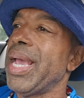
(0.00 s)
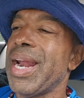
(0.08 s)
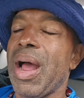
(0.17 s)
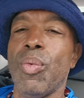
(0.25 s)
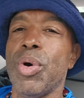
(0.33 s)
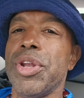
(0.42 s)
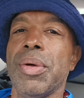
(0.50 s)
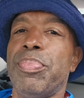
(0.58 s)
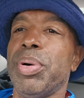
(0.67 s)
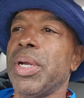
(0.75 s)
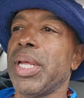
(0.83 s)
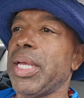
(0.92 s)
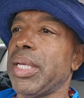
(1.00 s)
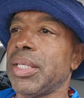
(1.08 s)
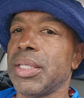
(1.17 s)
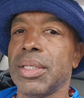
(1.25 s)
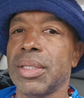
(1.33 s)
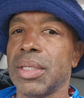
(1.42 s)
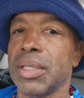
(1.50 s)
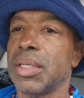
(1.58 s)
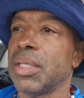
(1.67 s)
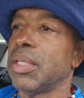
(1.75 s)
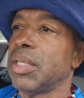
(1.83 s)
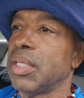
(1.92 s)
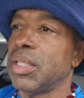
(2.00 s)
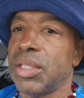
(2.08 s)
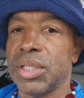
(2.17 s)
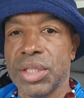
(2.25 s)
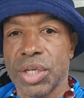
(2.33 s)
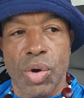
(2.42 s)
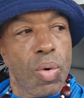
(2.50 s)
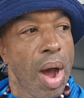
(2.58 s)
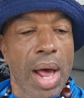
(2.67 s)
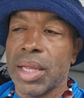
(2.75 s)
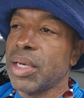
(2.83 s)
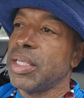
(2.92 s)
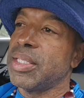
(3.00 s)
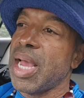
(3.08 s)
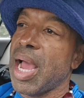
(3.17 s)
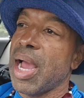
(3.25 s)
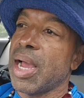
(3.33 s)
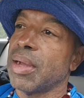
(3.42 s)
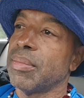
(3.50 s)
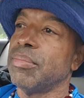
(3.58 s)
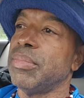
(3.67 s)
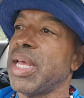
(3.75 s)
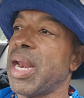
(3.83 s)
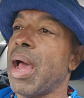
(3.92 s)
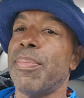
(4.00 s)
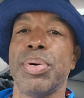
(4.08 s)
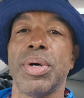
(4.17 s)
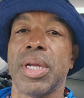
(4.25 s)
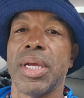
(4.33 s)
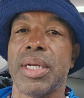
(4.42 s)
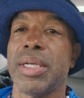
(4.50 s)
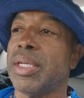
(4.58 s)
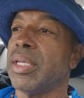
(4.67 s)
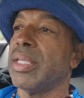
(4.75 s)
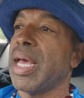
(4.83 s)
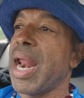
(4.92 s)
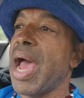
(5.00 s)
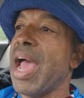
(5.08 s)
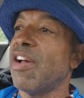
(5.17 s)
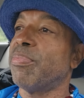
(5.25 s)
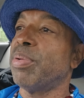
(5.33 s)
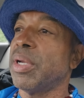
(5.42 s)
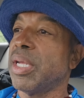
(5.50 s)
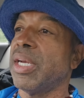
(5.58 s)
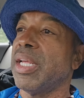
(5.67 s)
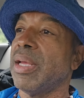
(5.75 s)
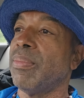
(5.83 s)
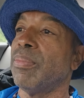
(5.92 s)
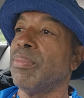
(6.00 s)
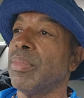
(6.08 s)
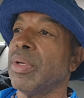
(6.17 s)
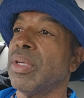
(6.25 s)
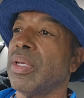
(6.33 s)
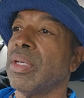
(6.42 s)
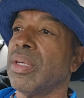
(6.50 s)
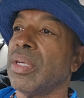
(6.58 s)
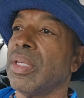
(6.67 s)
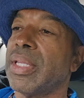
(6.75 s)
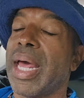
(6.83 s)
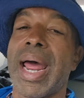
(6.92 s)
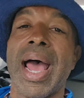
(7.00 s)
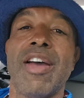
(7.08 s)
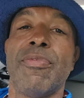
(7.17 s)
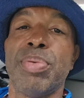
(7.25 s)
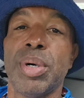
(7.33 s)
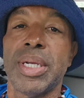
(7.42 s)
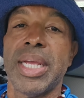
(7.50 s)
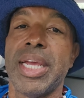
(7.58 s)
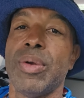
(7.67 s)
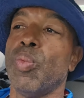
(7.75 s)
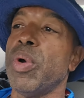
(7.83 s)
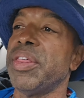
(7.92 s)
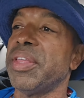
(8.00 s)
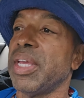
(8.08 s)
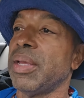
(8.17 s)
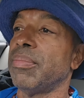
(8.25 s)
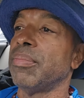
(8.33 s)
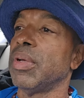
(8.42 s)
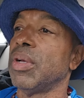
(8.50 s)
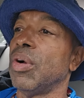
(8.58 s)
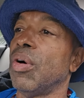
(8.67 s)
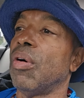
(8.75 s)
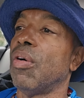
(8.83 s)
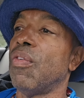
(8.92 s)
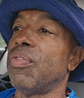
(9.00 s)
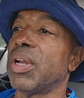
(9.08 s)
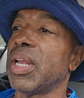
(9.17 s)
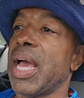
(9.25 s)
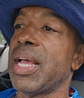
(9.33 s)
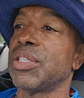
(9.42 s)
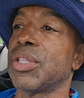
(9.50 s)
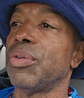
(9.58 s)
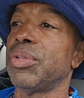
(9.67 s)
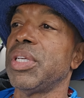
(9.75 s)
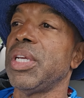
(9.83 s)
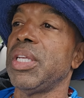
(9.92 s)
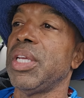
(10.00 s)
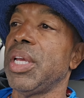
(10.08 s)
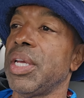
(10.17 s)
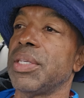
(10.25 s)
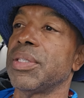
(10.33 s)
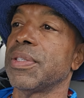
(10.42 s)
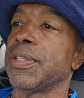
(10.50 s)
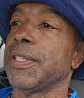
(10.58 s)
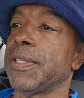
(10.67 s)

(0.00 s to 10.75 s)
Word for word: And I wouldn't have put in the quality time that I put in, that I have put in him, that I have put in with him over the last 13 years